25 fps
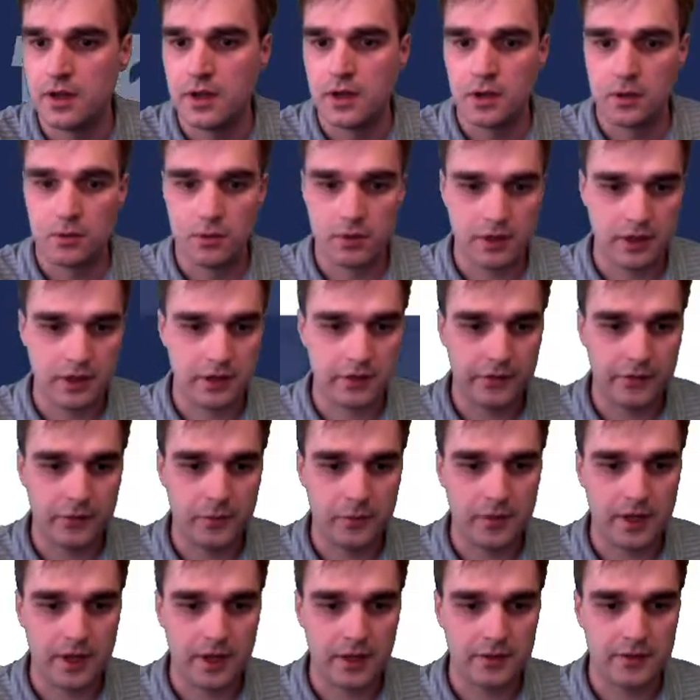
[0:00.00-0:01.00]
We're going to zoom
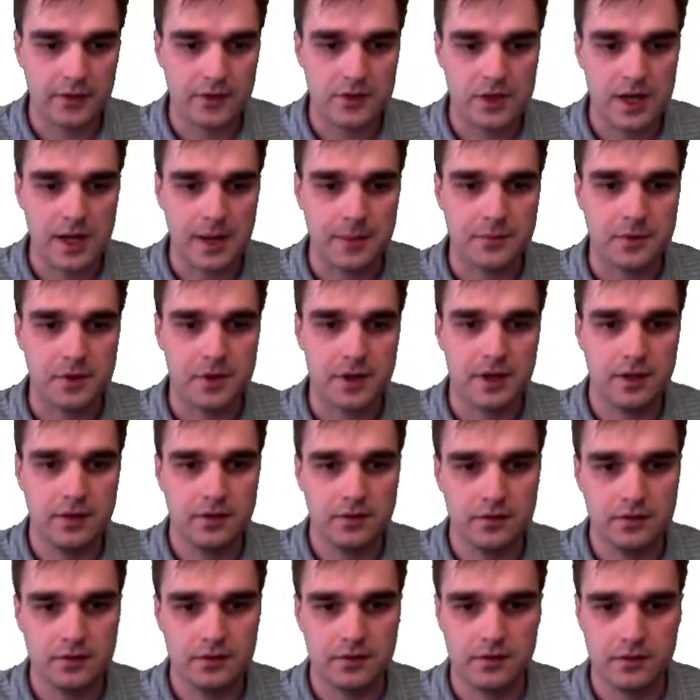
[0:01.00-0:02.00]
down to Chapter
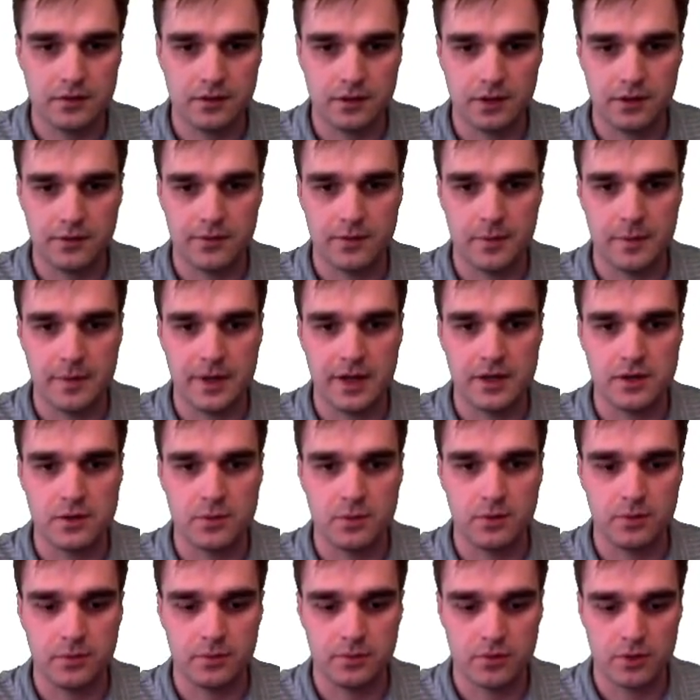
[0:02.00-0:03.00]
8 of the
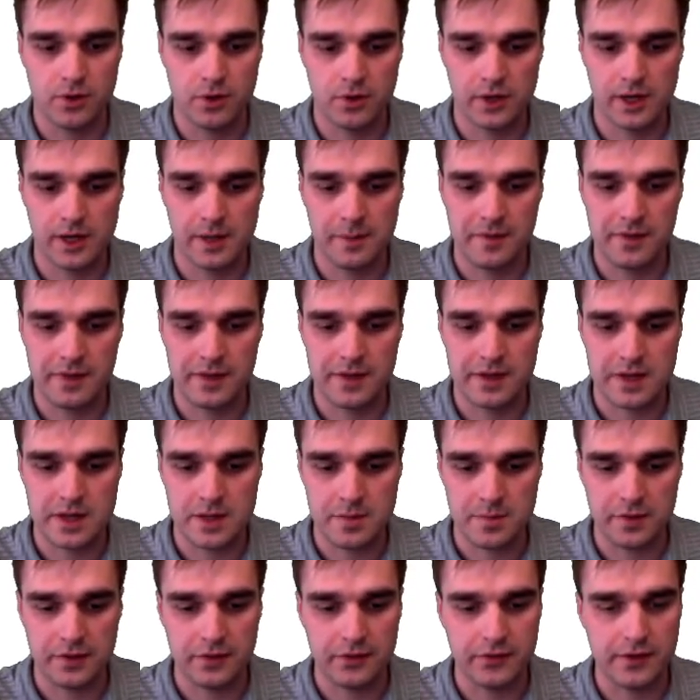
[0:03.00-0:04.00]
manual, Programming the
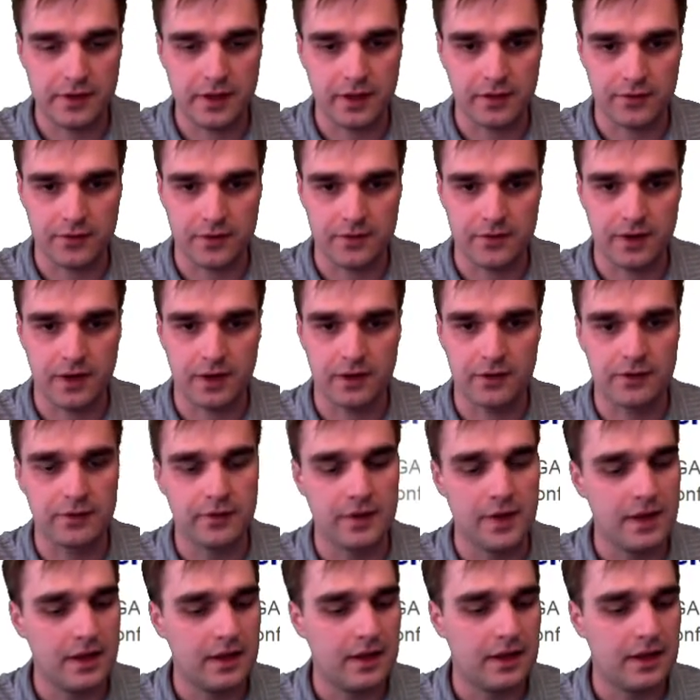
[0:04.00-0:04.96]
EPCS Device.